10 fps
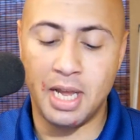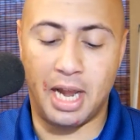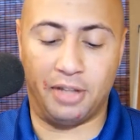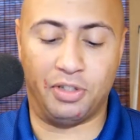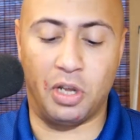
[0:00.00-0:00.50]

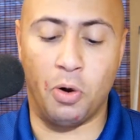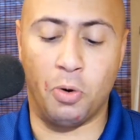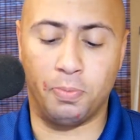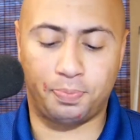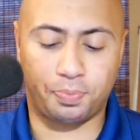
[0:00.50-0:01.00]
And
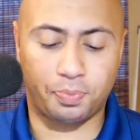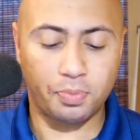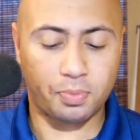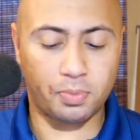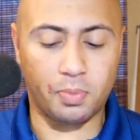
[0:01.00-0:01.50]
so
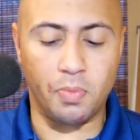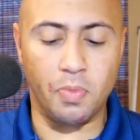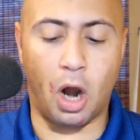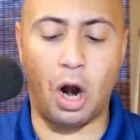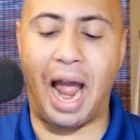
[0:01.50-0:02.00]

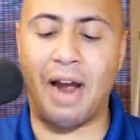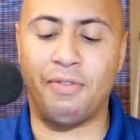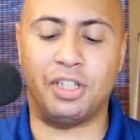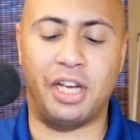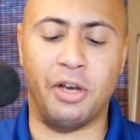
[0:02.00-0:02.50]
our
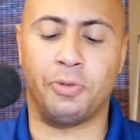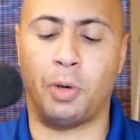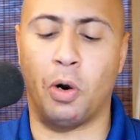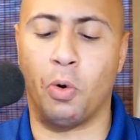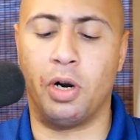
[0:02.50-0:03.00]
average sales
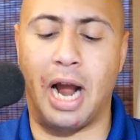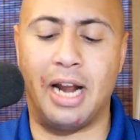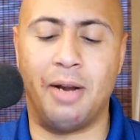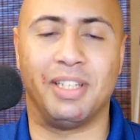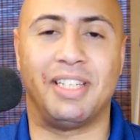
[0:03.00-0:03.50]
per order
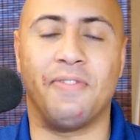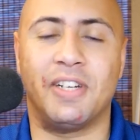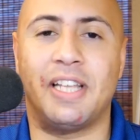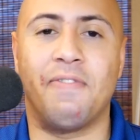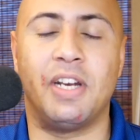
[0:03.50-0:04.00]
item is
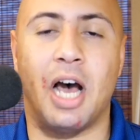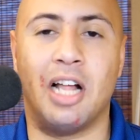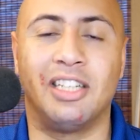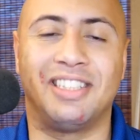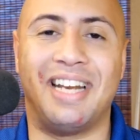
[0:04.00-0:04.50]

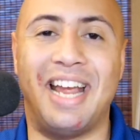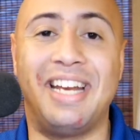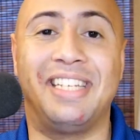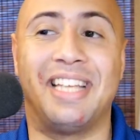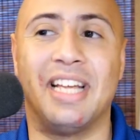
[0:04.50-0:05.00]

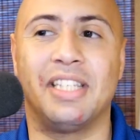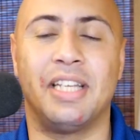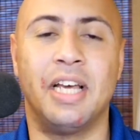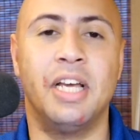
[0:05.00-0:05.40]
$77.80.